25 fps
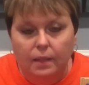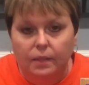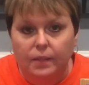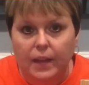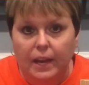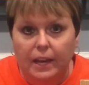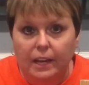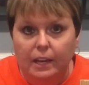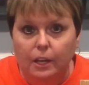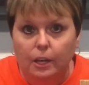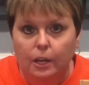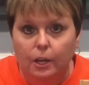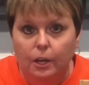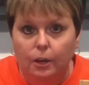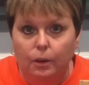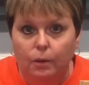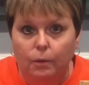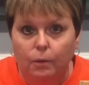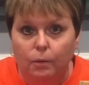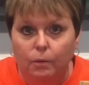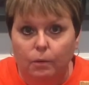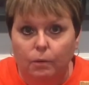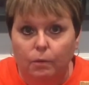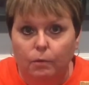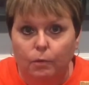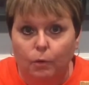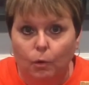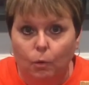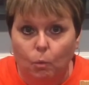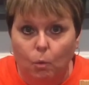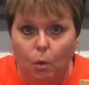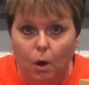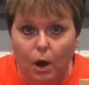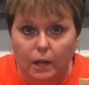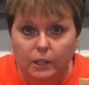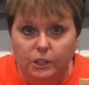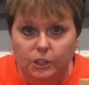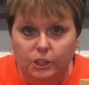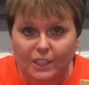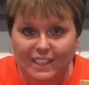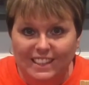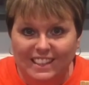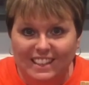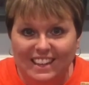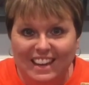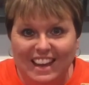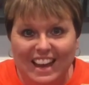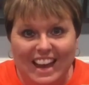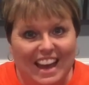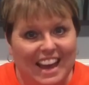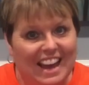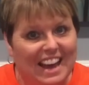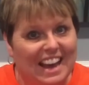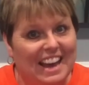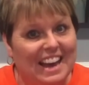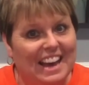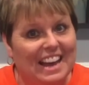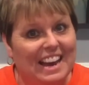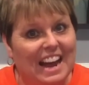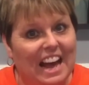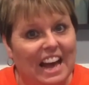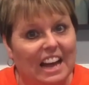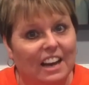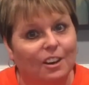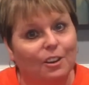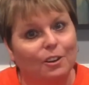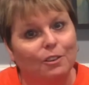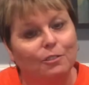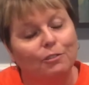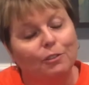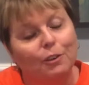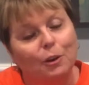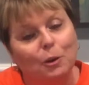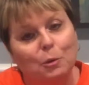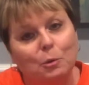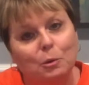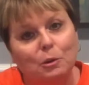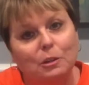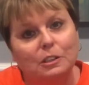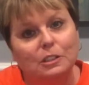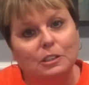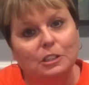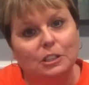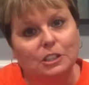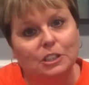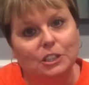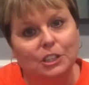Thank you for watching, and I look forward to